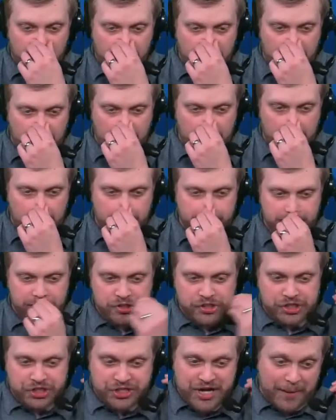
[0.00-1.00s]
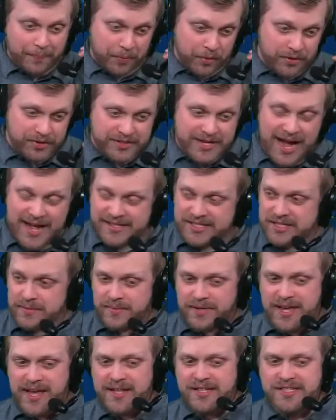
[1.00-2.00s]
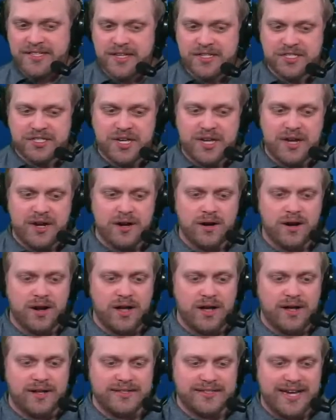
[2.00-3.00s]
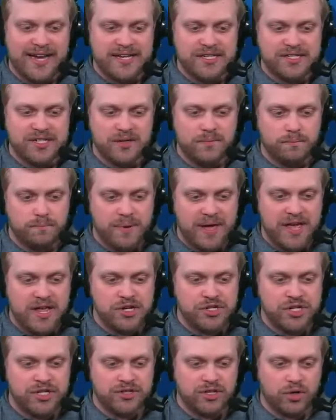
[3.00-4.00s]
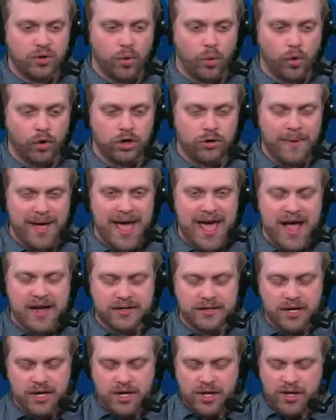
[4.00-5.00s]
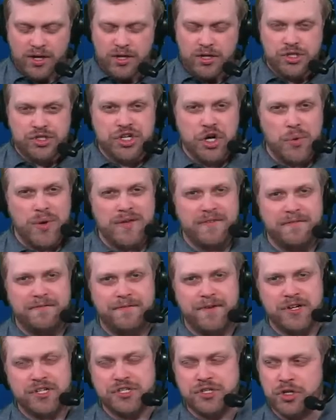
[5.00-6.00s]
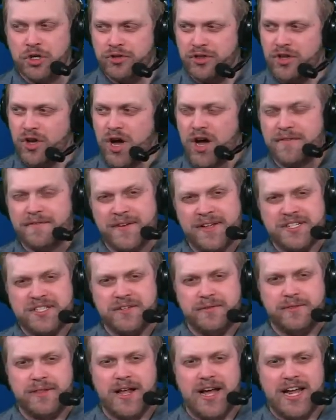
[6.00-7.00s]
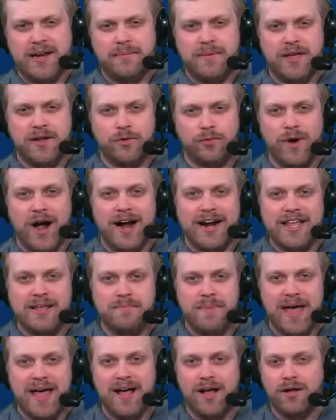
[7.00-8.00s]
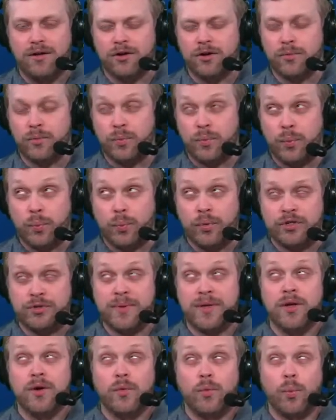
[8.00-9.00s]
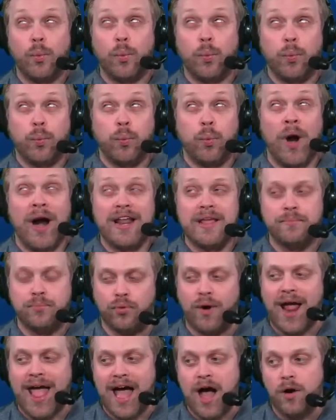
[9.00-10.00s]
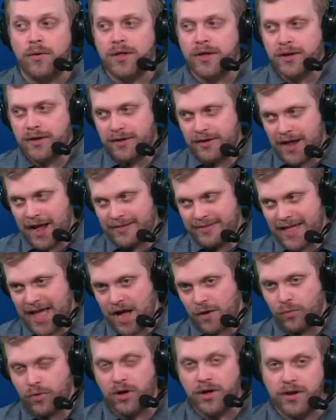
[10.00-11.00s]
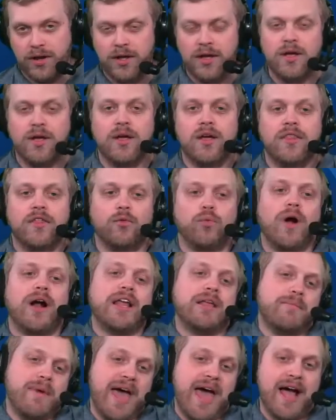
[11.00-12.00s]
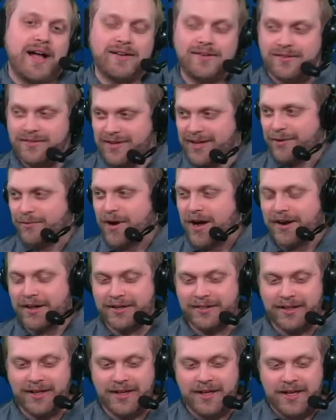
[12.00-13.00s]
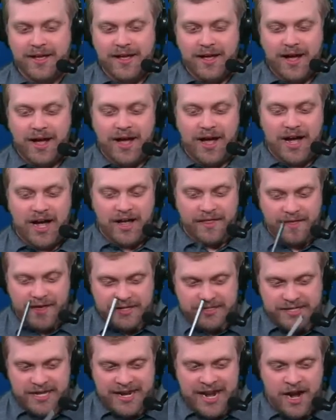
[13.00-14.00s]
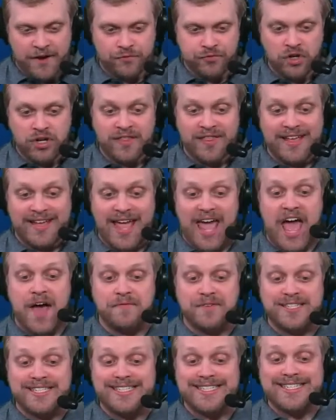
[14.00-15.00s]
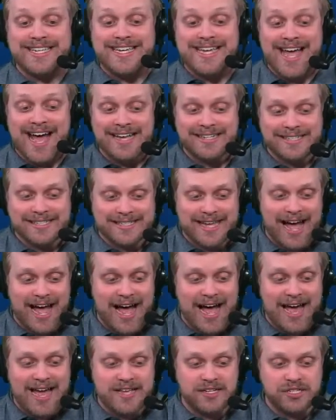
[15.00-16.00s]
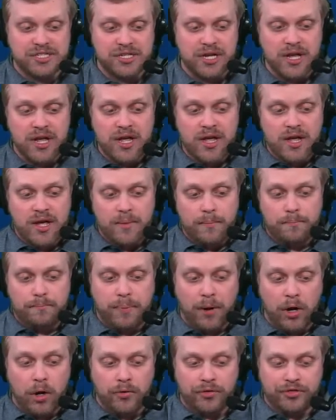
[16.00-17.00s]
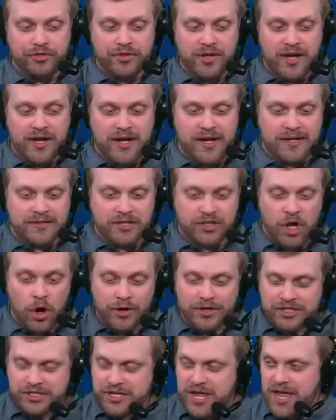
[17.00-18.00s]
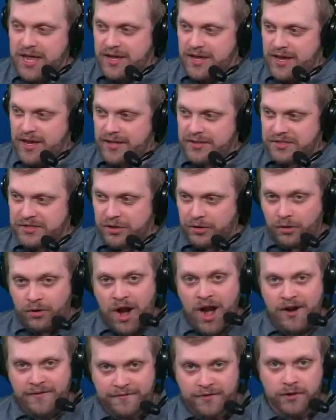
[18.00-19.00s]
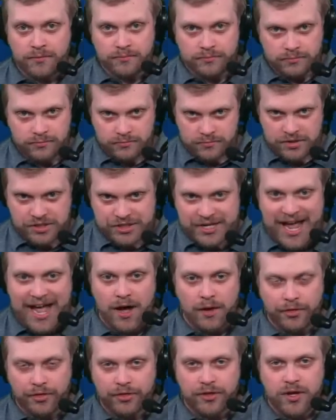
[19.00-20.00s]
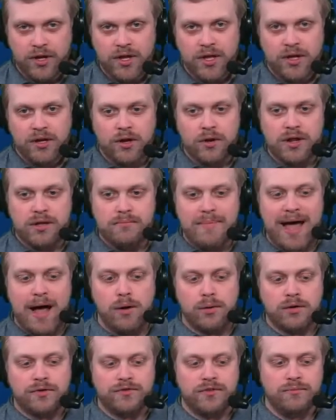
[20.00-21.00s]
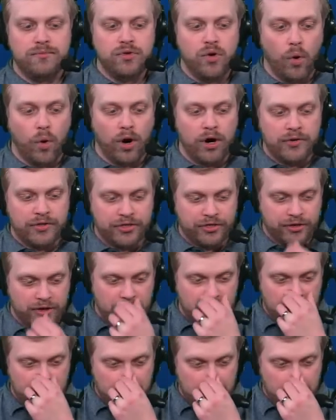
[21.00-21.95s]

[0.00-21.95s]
Uh, Shepard's got some kids this year. Uh, Tyson Bagent, the quarterback. Joey Fisher, the offensive lineman. Ronnie Bell, or excuse me, Ronnie Brown, not that one. The running back, ironically. Uh, they stand out. If we're talking like F C S guys, both uh, Dakota State kids. Tucker Kraft from South. Cody Malk from North.